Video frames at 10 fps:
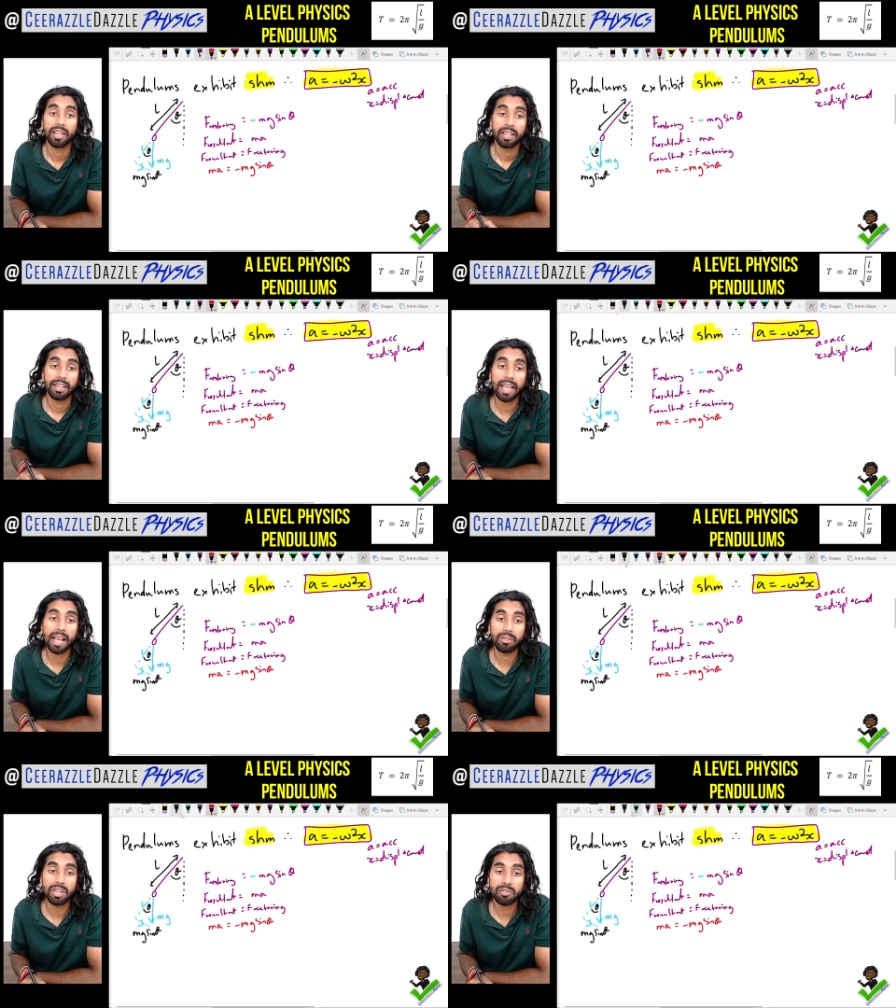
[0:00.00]

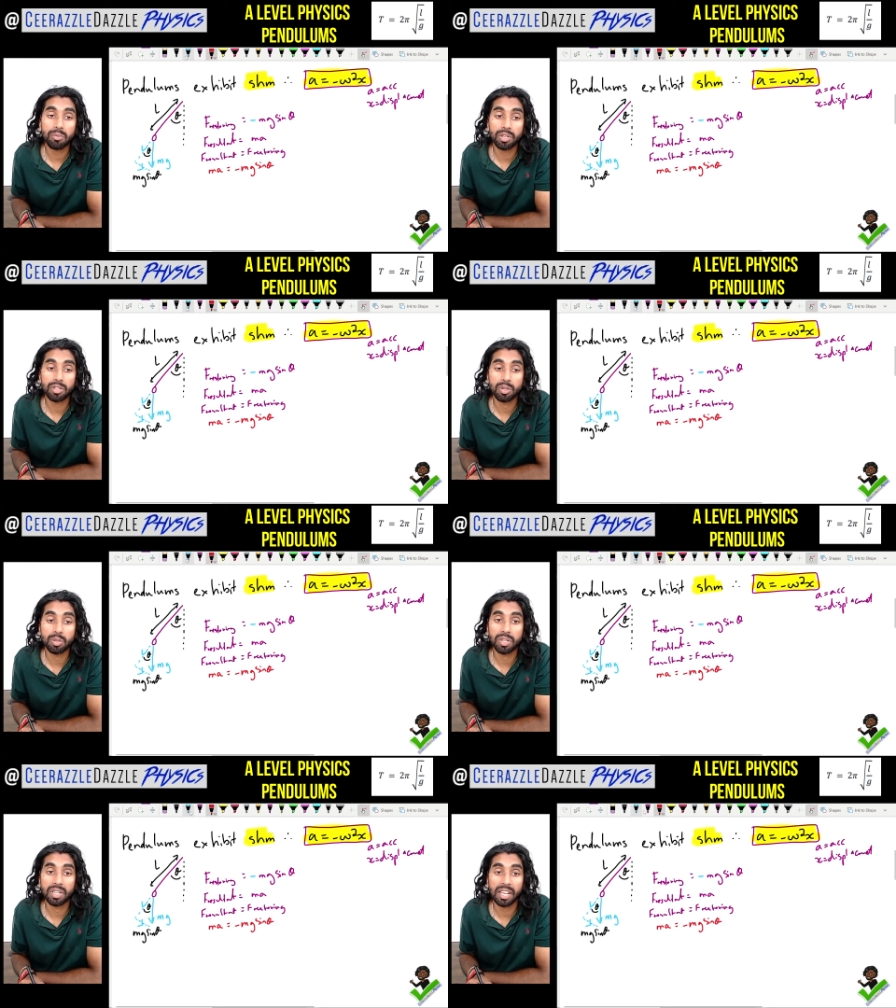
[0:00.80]
Now, the next thing we're going to do is
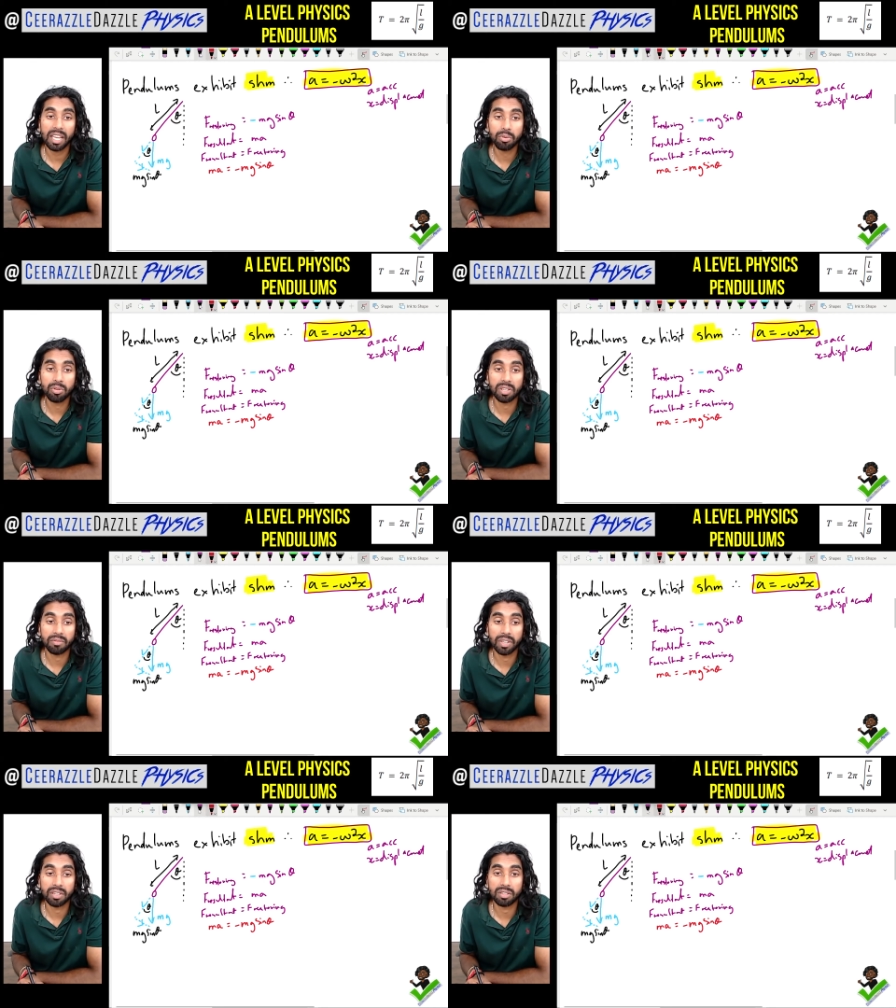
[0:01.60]
we're going to label
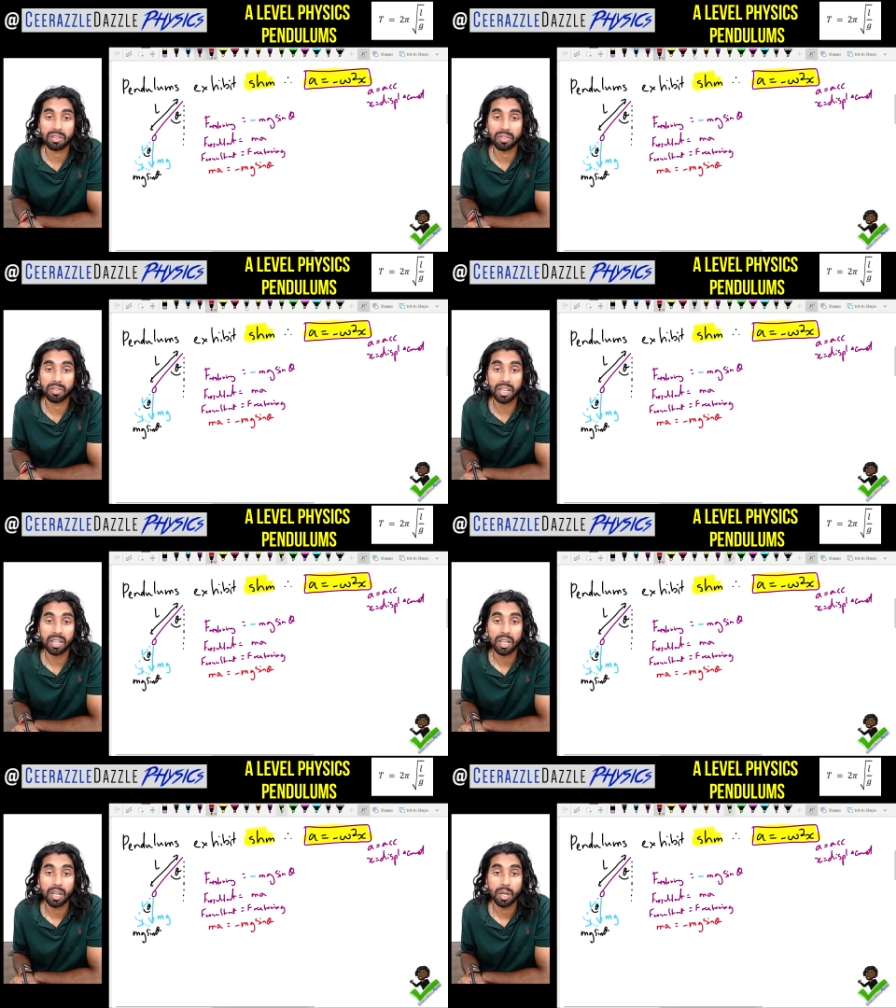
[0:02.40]
something else over here.